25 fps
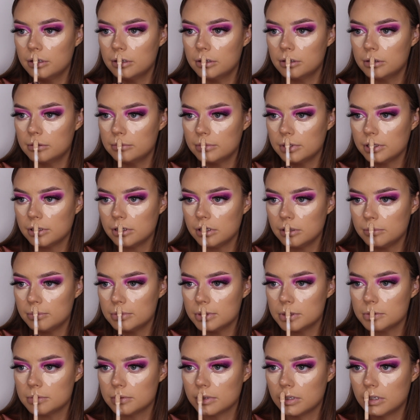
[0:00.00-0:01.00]
on my
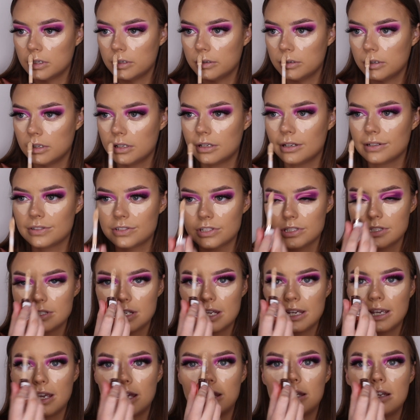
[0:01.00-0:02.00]
cupid's bow, and I'll just
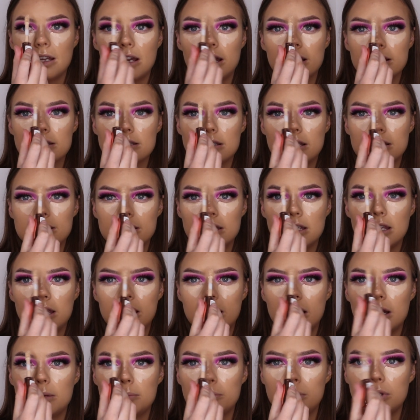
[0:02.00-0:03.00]
take any excess
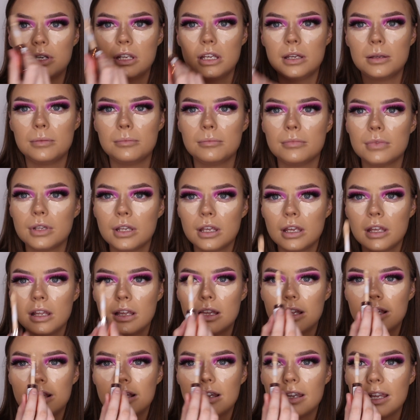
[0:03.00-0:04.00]
here and put it in
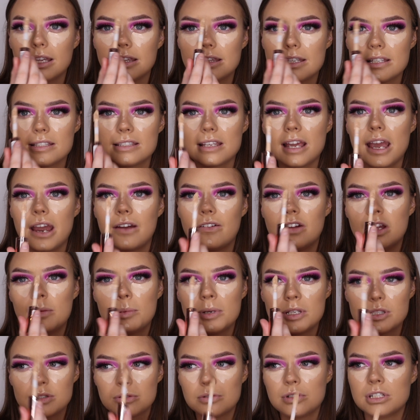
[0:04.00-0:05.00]
like this area, but
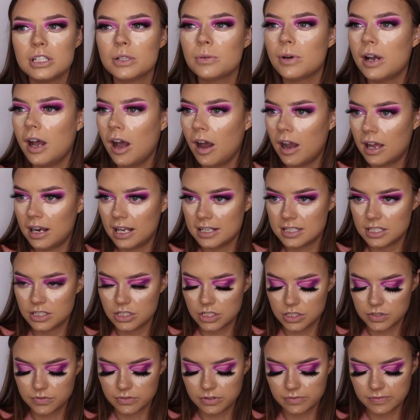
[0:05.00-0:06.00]
it's already quite highlighted
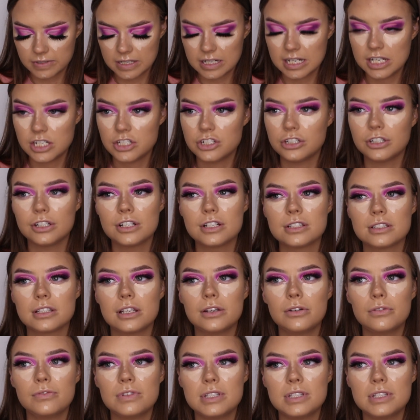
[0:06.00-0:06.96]
just from the foundation because I